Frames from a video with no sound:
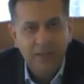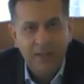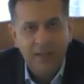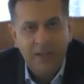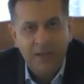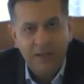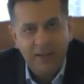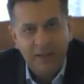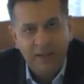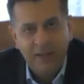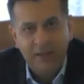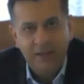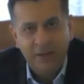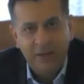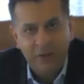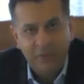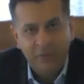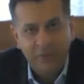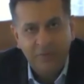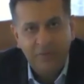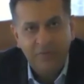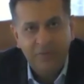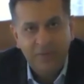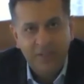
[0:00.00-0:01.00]
And again, you know,
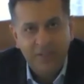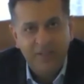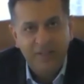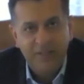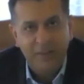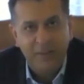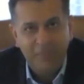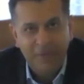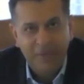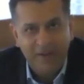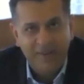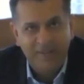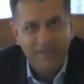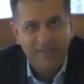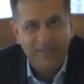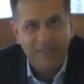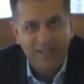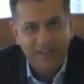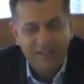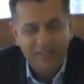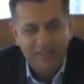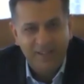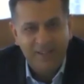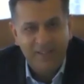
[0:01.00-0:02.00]
we've seen the impact of
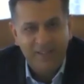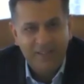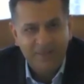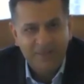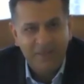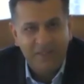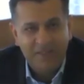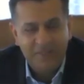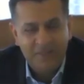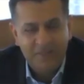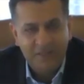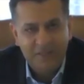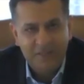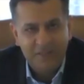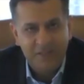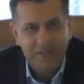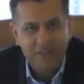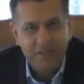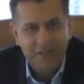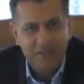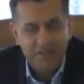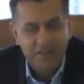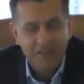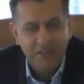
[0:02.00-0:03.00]
that in the last five six
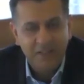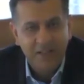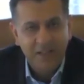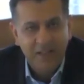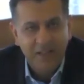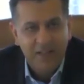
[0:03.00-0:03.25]
years.